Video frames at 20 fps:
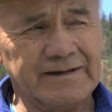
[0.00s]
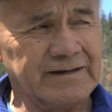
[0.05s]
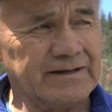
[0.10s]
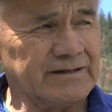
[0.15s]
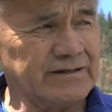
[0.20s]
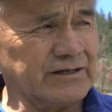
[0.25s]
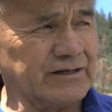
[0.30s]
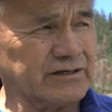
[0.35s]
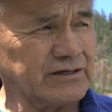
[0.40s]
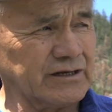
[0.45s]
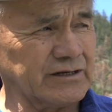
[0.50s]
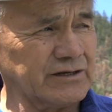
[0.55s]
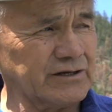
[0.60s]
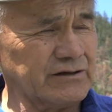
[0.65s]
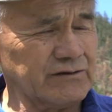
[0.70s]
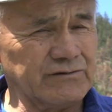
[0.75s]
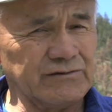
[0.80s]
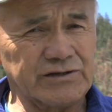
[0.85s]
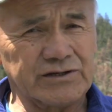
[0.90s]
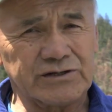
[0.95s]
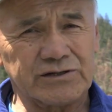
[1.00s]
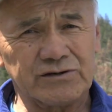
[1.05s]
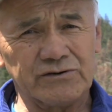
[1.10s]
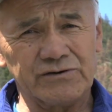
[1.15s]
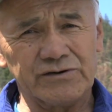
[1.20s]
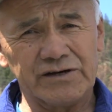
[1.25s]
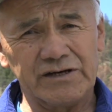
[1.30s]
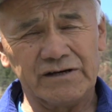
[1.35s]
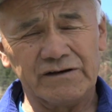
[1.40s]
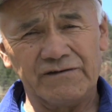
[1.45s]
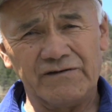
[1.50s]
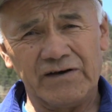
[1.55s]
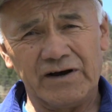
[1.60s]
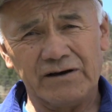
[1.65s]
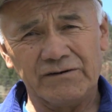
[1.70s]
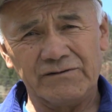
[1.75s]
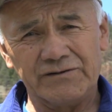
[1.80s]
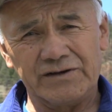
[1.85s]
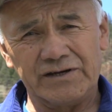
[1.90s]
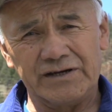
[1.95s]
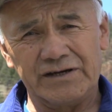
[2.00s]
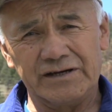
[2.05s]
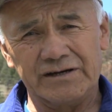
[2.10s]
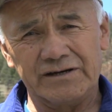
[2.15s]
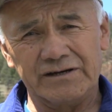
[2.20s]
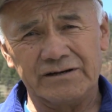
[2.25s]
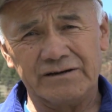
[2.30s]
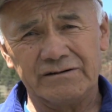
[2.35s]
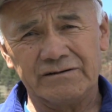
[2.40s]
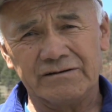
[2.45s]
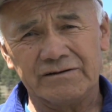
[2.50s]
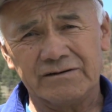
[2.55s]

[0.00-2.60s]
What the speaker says: They tell you the story of how the